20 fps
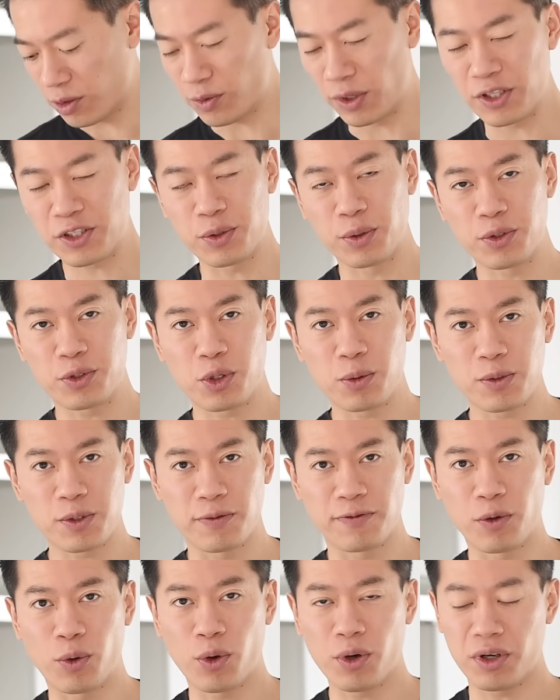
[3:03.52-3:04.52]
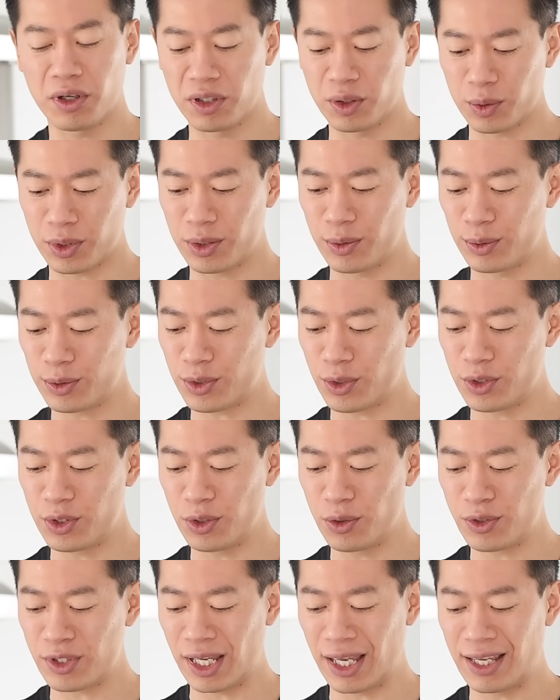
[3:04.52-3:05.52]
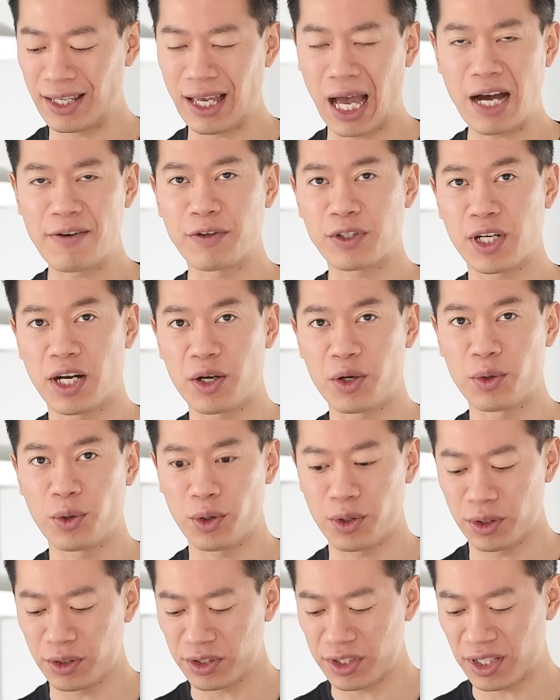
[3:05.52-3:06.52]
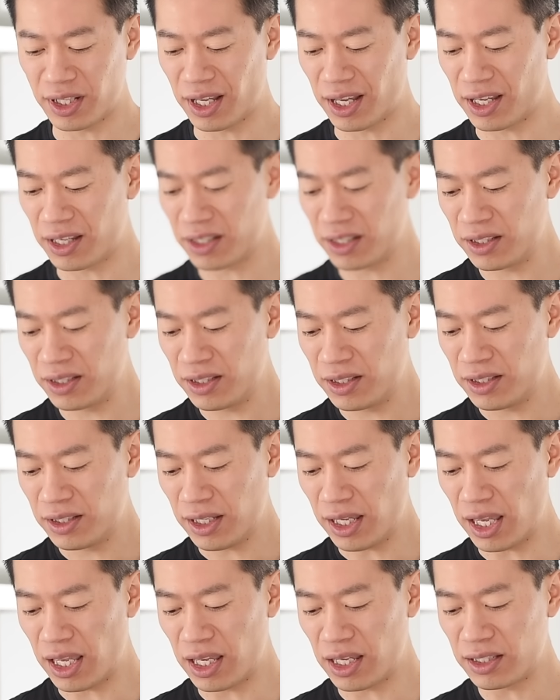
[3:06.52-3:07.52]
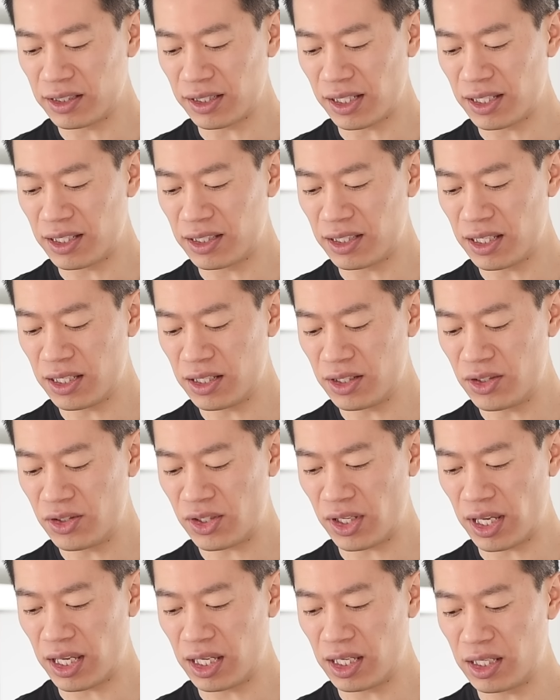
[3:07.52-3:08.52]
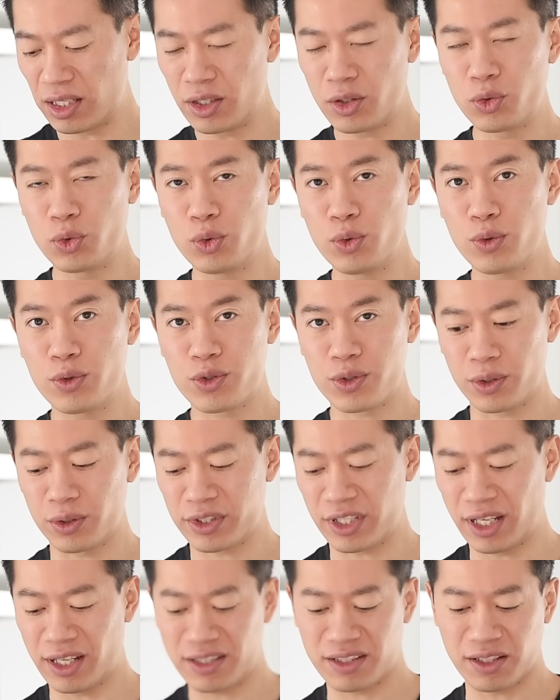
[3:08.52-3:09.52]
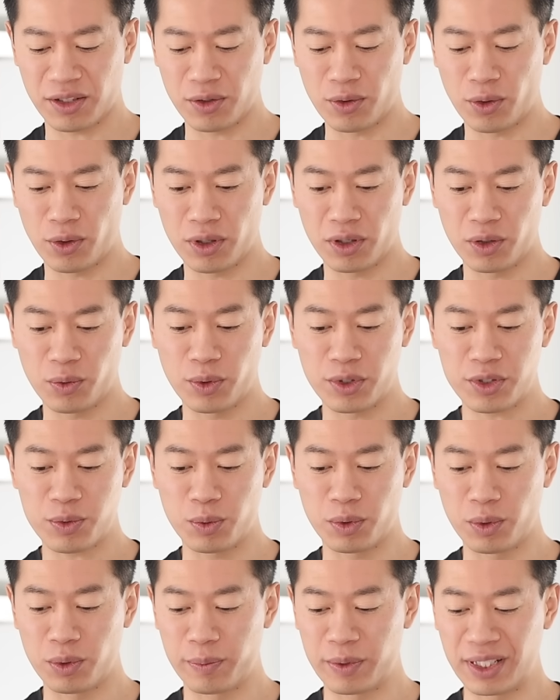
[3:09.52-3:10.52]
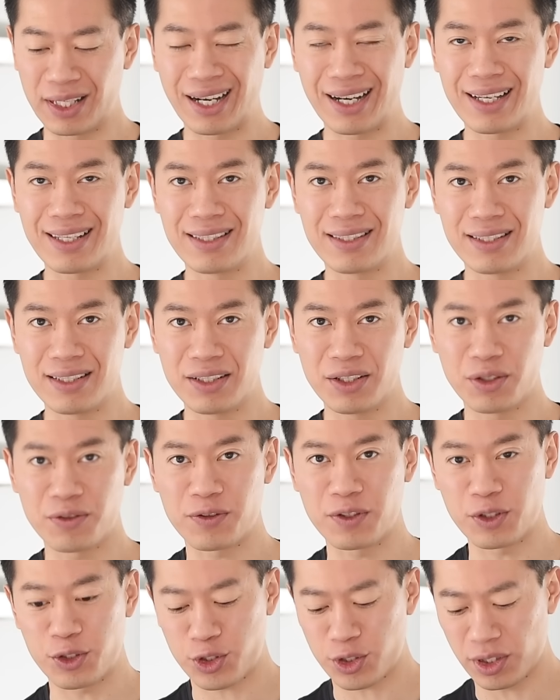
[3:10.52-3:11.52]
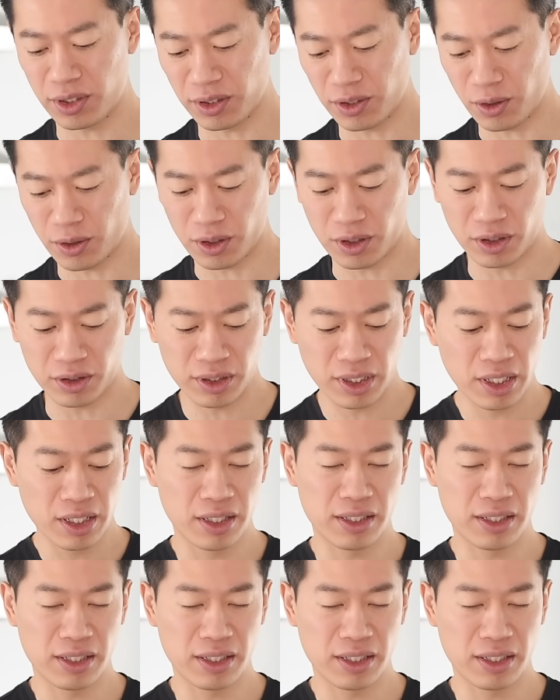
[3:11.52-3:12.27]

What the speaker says: Right, so in terms of oil, we're going to use a avocado oil today. And it is a neutral tasting oil, which will be ideal for this chili oil.